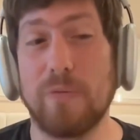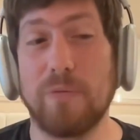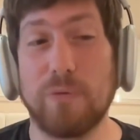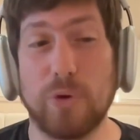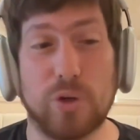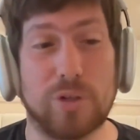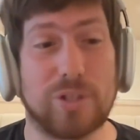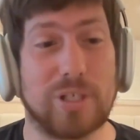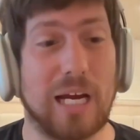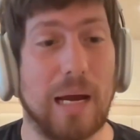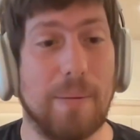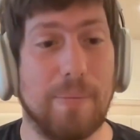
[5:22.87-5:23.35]
the
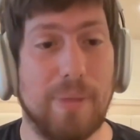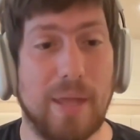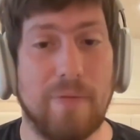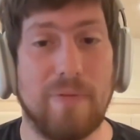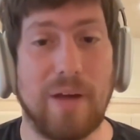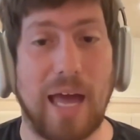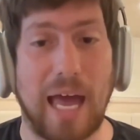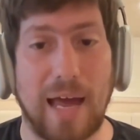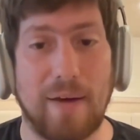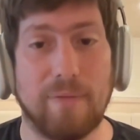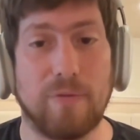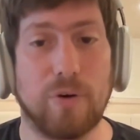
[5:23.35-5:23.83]
first time
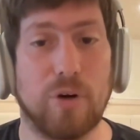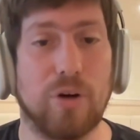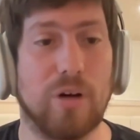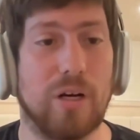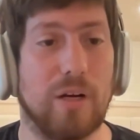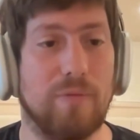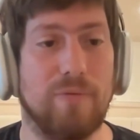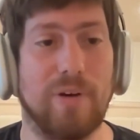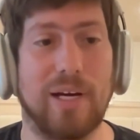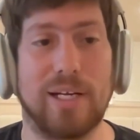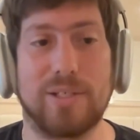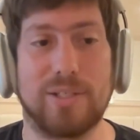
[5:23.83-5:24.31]
they've ever
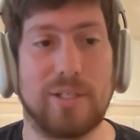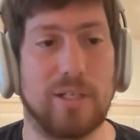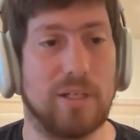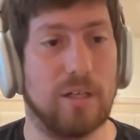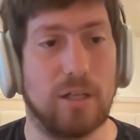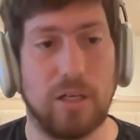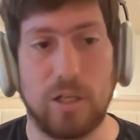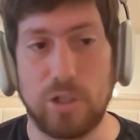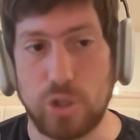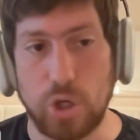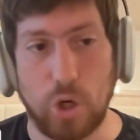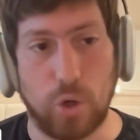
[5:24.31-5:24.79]
invested
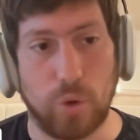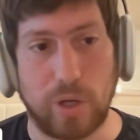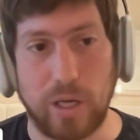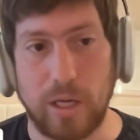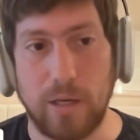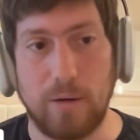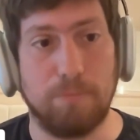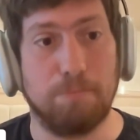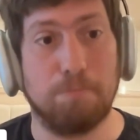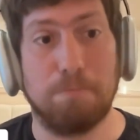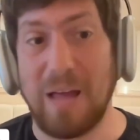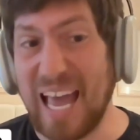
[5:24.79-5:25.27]
in a
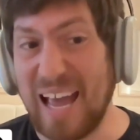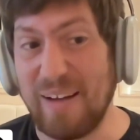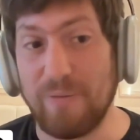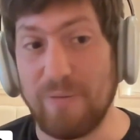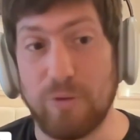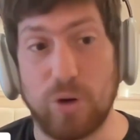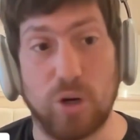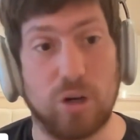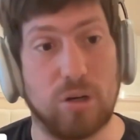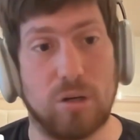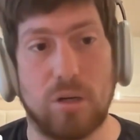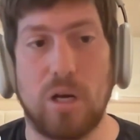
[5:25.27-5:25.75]
token,
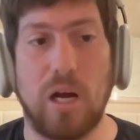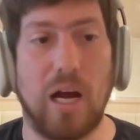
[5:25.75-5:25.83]
ever.